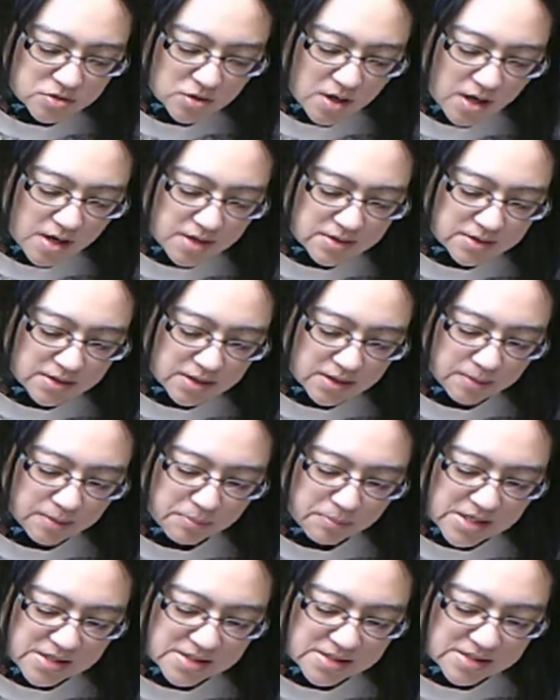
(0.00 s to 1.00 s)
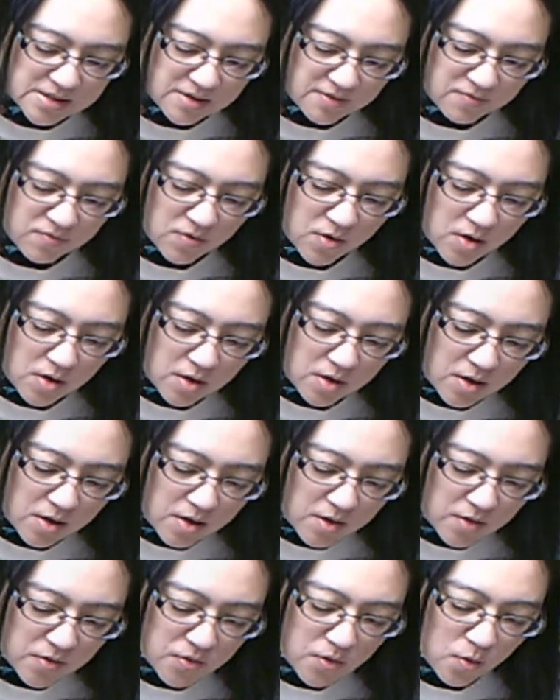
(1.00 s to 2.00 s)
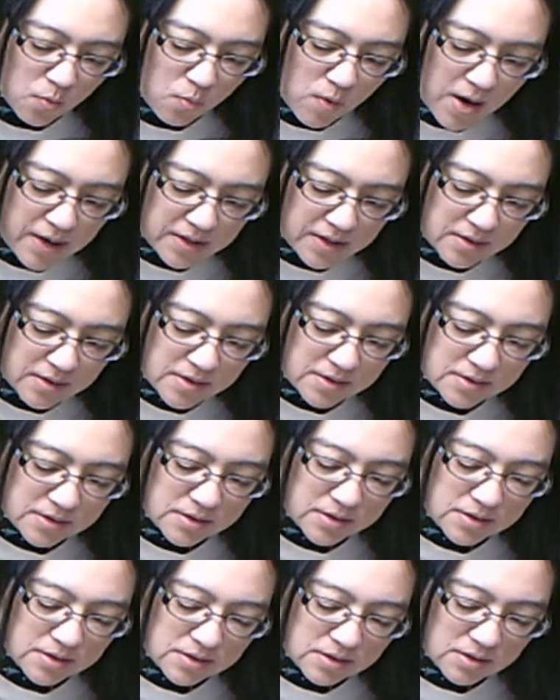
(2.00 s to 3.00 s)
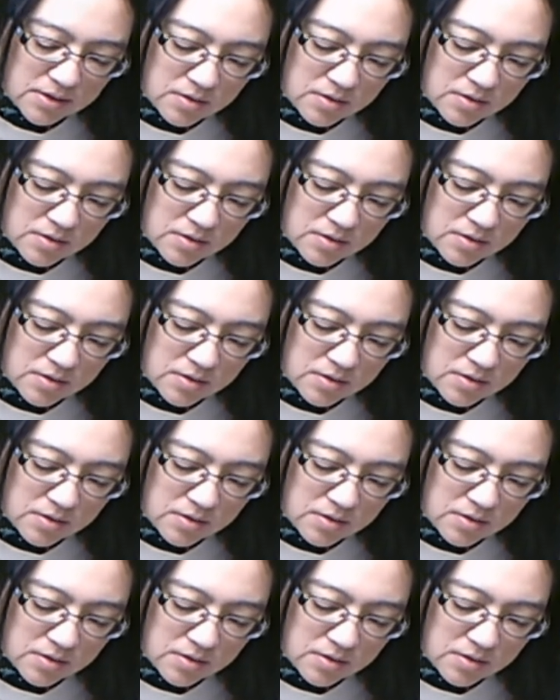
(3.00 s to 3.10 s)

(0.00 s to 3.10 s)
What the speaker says: try and get a piece of the white onion